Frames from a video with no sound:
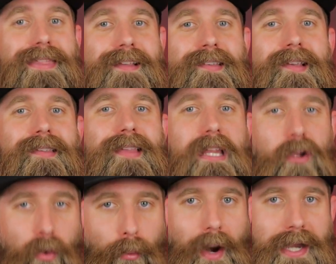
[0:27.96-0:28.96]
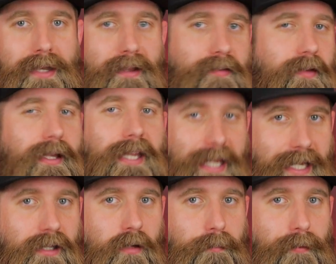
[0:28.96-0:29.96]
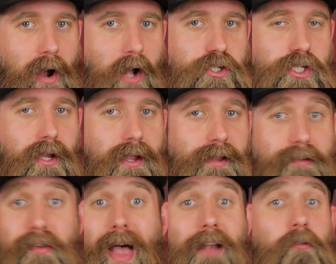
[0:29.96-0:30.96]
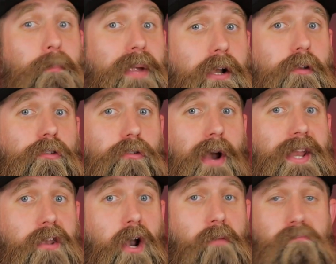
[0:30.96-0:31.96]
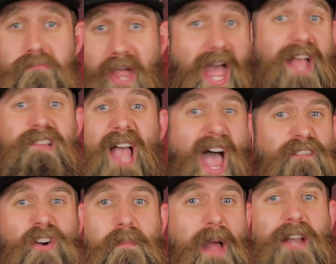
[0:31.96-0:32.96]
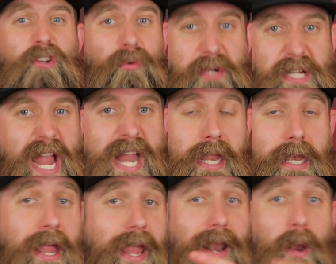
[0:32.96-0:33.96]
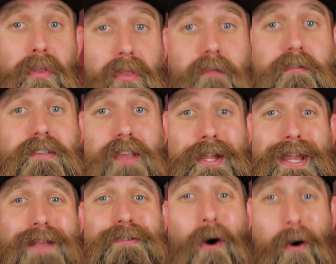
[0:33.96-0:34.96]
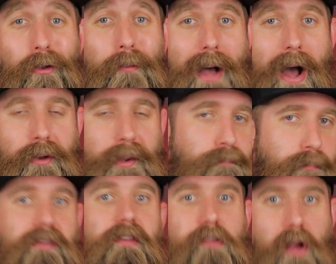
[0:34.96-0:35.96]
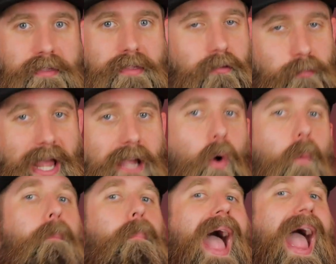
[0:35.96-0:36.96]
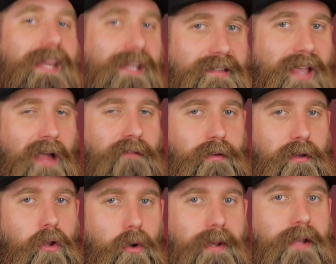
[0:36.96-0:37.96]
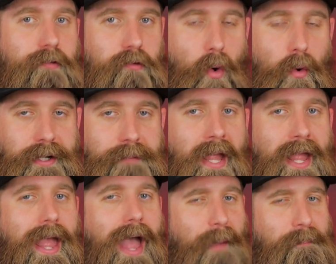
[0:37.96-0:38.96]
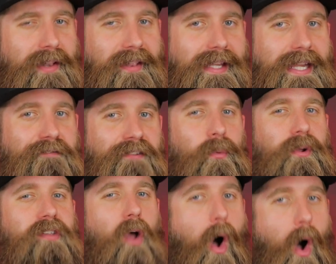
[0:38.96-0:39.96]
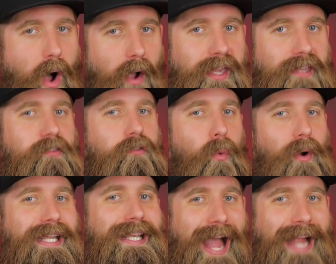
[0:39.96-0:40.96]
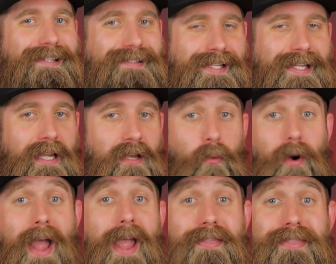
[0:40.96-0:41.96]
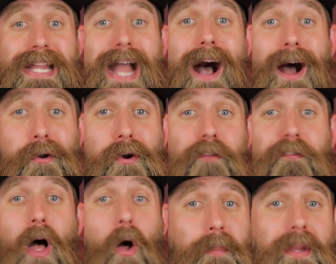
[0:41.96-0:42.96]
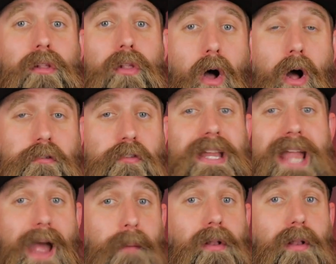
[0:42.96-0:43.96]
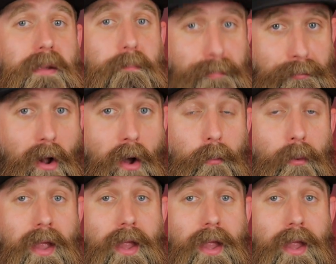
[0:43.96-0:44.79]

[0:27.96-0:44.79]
this is the greatest heated brush slash beard straightener that has ever been created, and I would love to tell you guys all about it. But to start this, we gotta go back in time for a little bit of story. I believe it was August twenty nineteen where I had the honor of helping launch the Aberlite Pro.